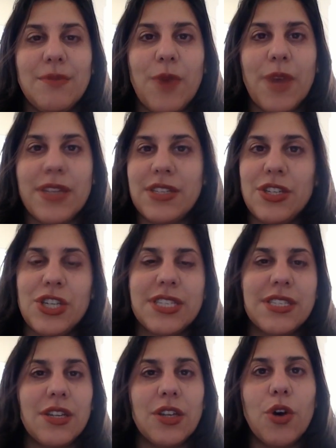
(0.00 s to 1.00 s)
went to
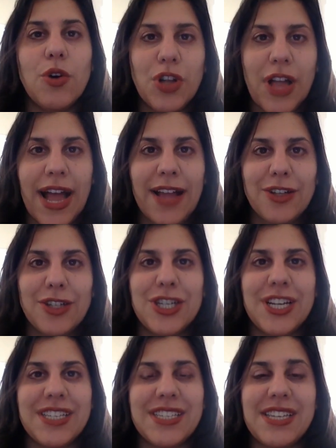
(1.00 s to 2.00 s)
just a local
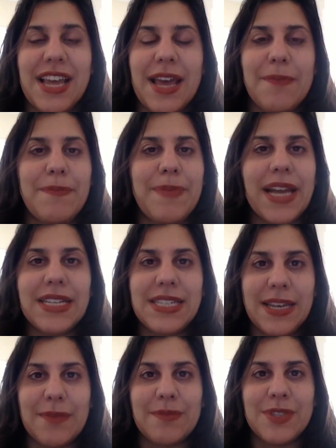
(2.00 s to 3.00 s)
allergist and begged
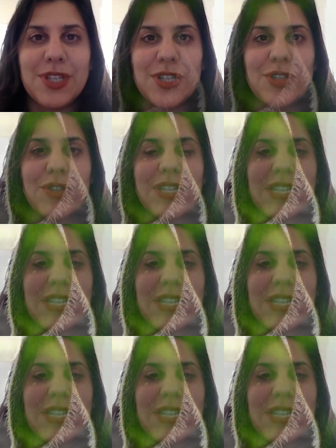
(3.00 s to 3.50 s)
him to do the